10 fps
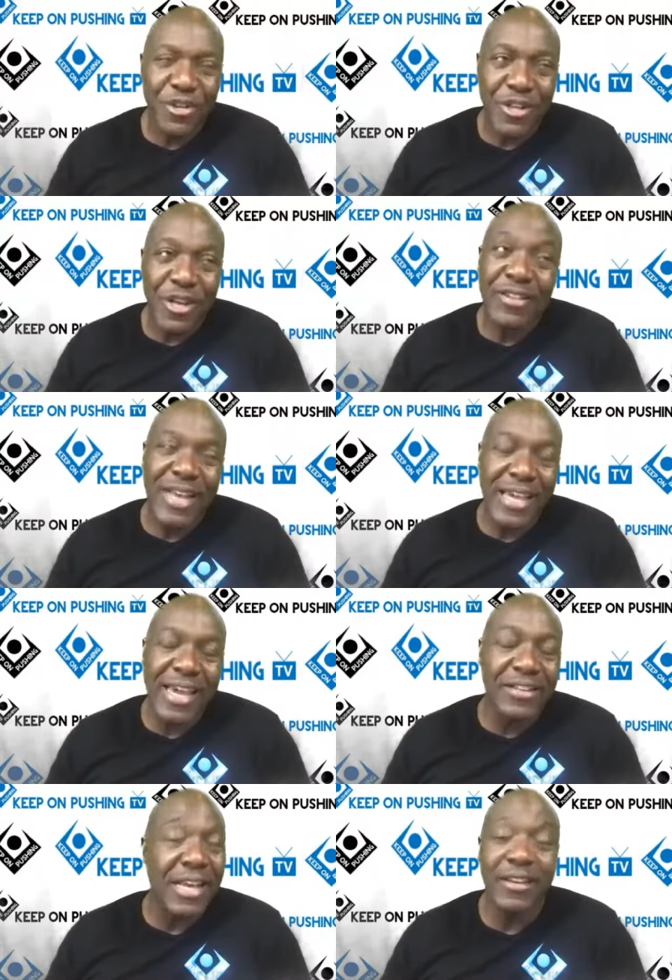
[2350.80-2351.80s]
Yes, I
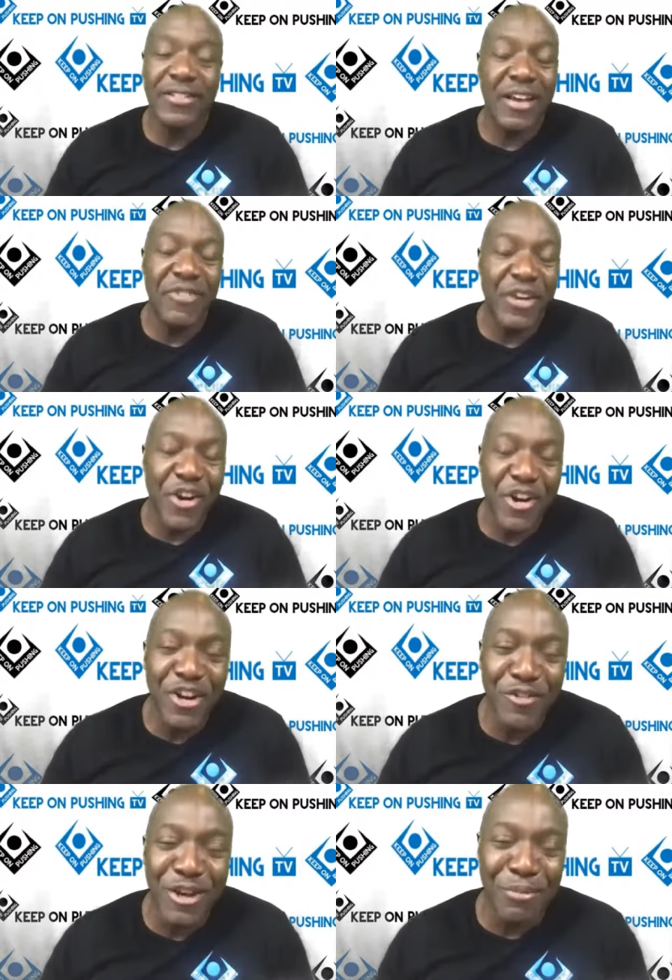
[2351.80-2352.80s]
can, because I've never heard
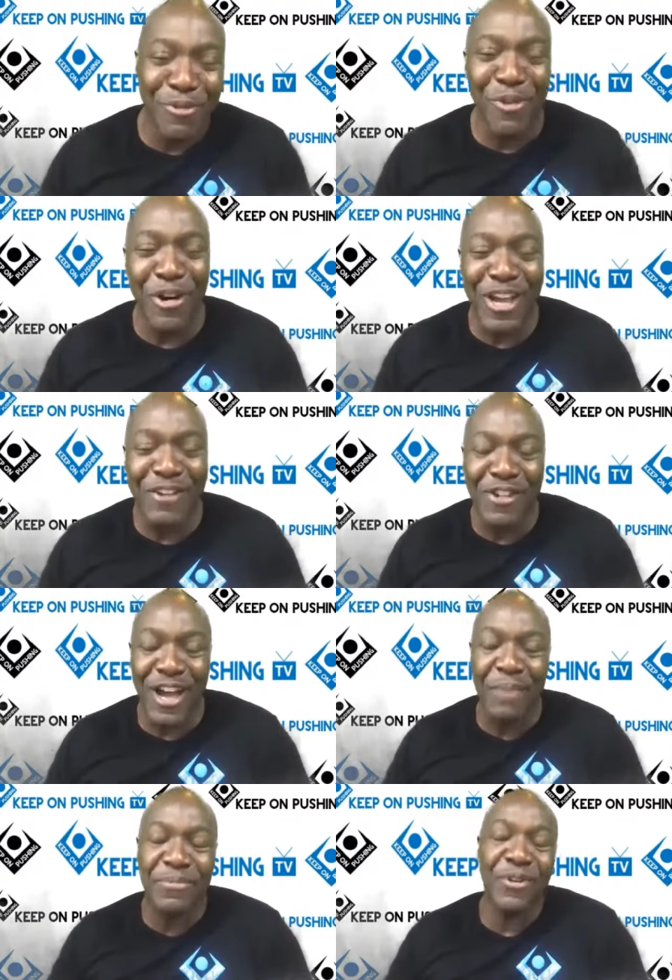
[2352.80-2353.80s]
of it before. Yeah, you're
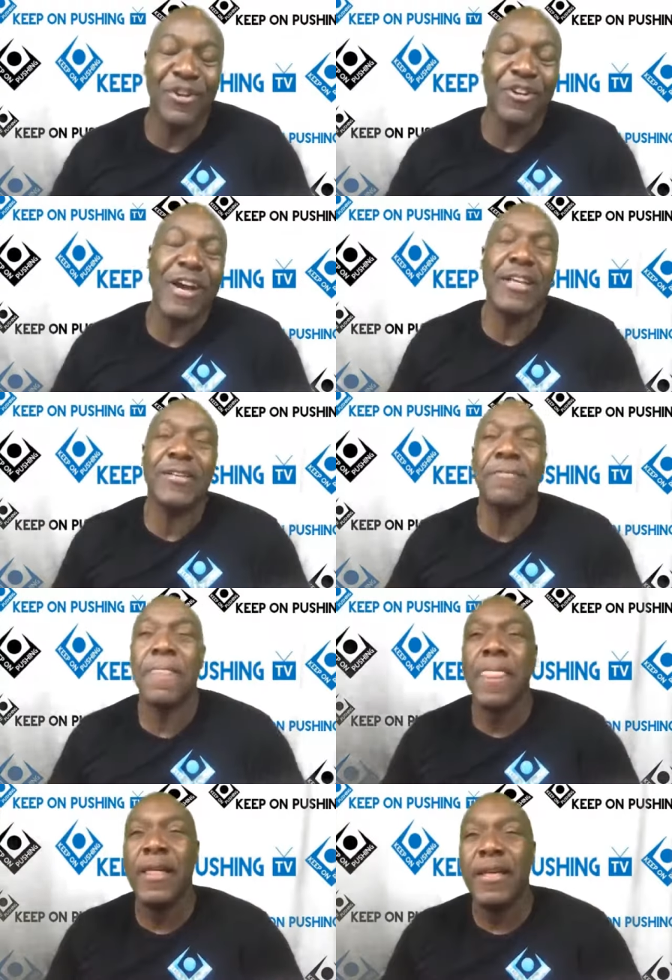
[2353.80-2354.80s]
absolutely right.
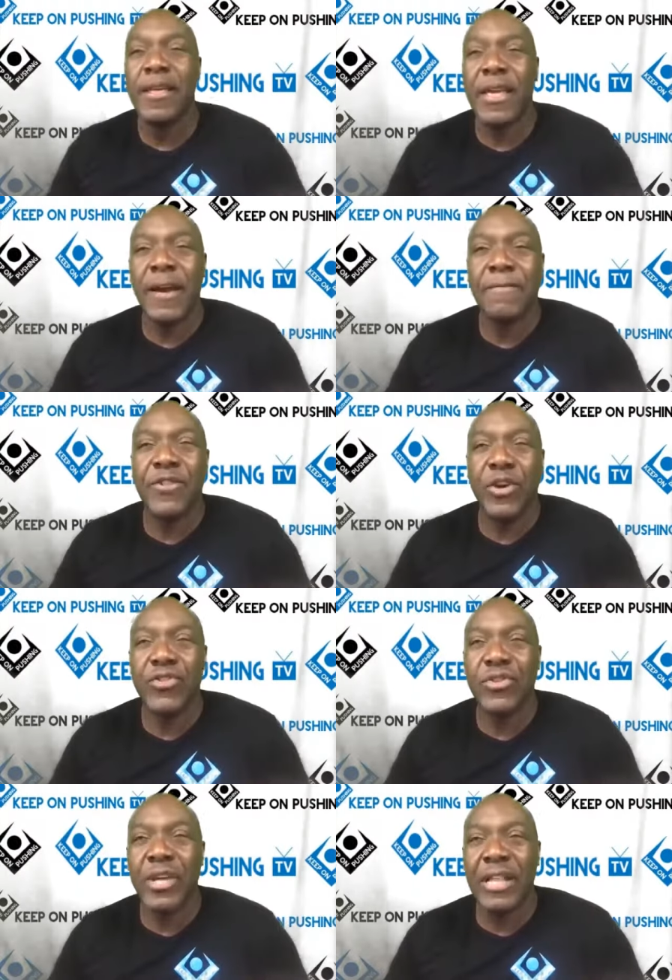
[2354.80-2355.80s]
Yeah. So
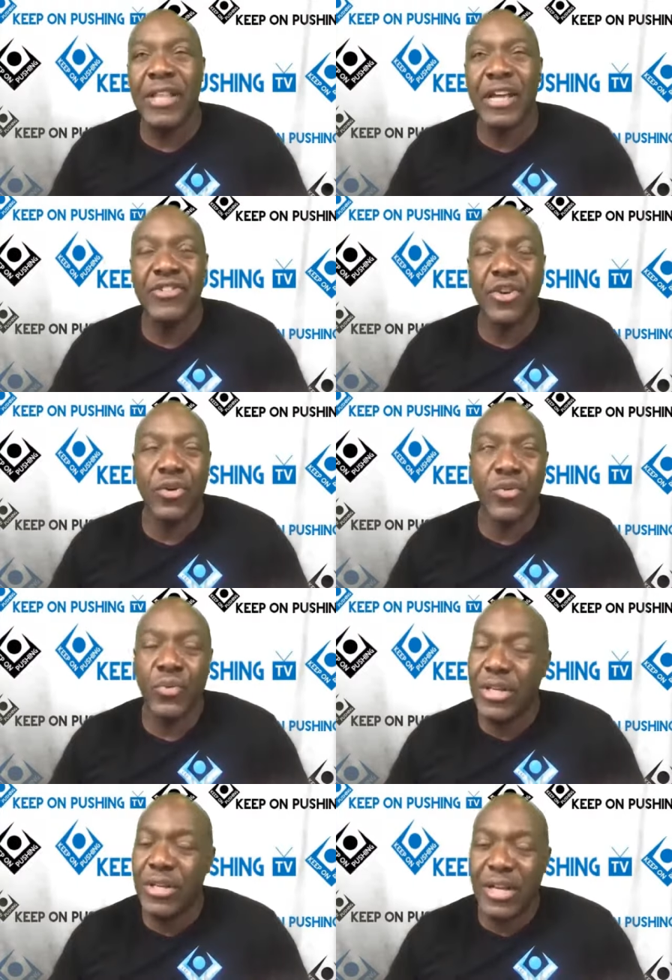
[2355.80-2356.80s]

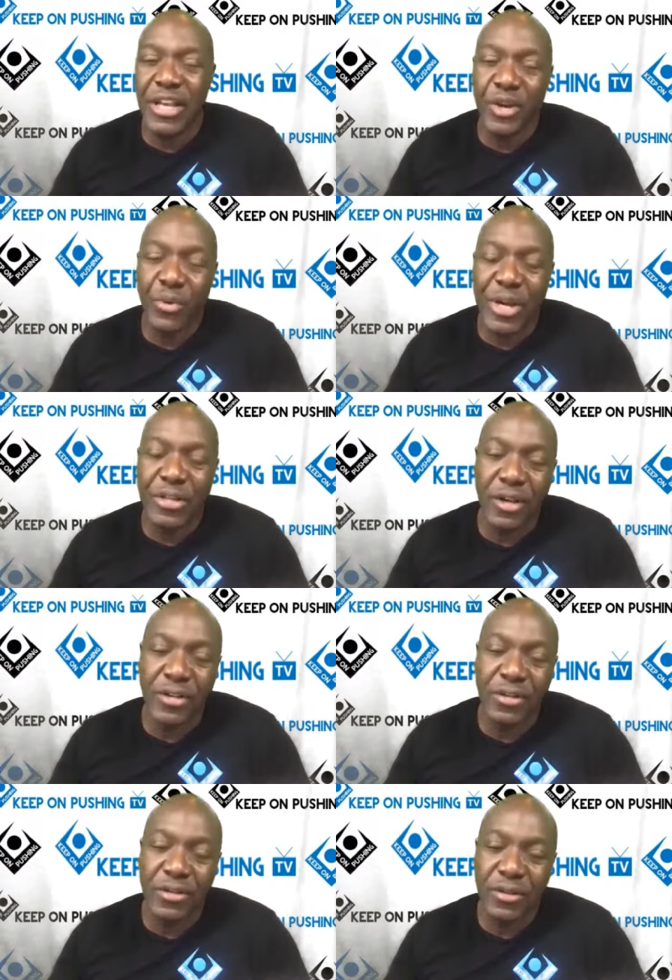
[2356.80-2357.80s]
Sweden, and then you went
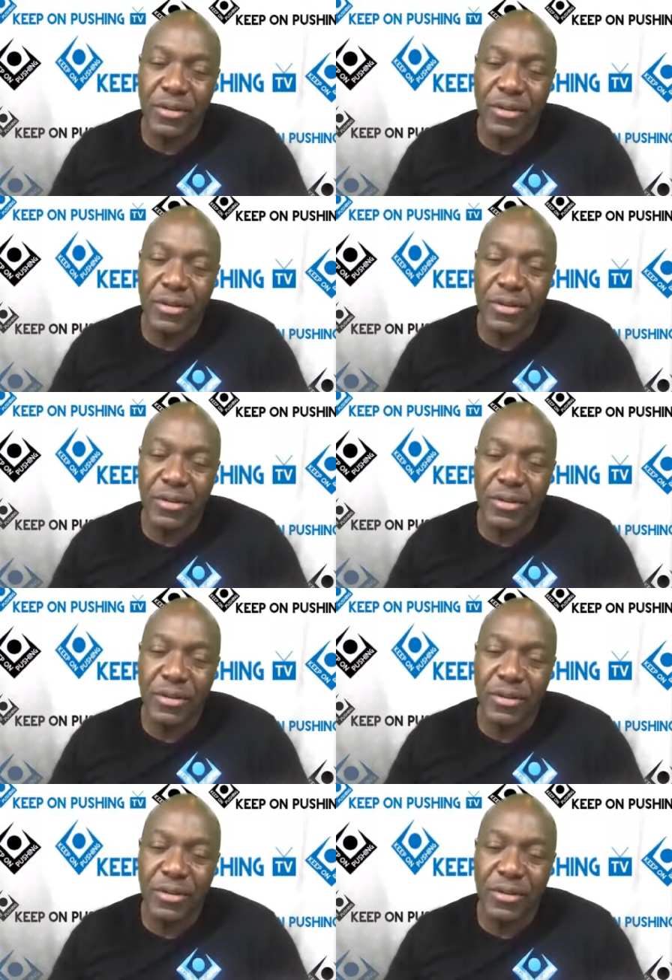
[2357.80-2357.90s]
on.